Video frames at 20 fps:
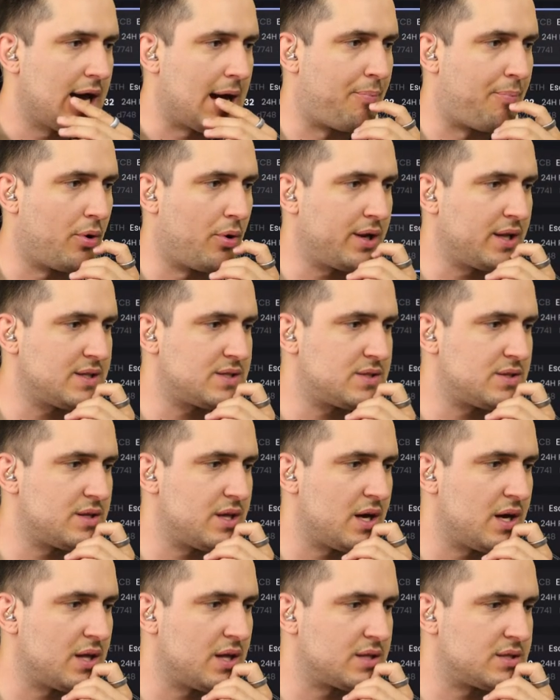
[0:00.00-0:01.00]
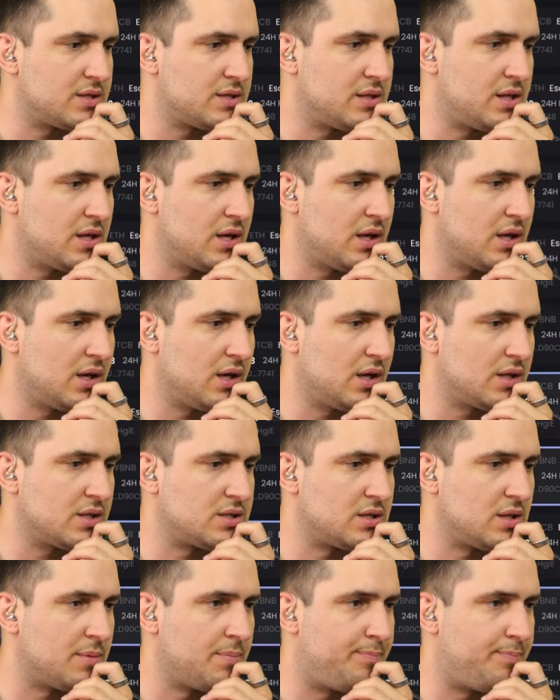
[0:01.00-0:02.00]
I bought into
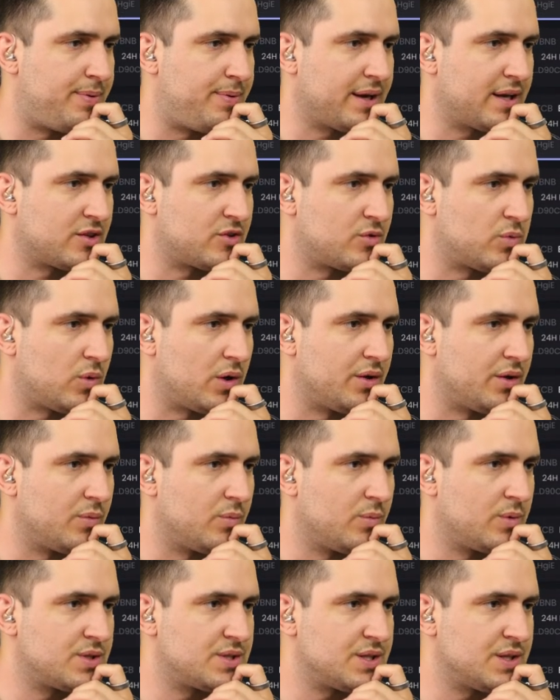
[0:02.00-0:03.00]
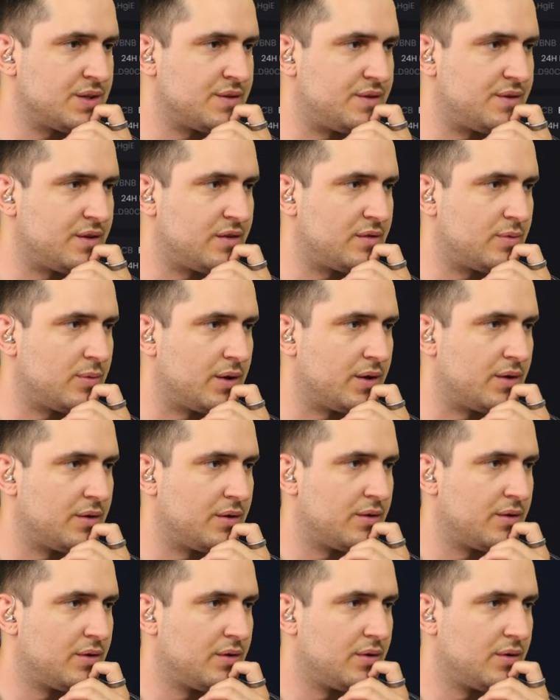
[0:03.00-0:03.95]
the biggest one, which is this one.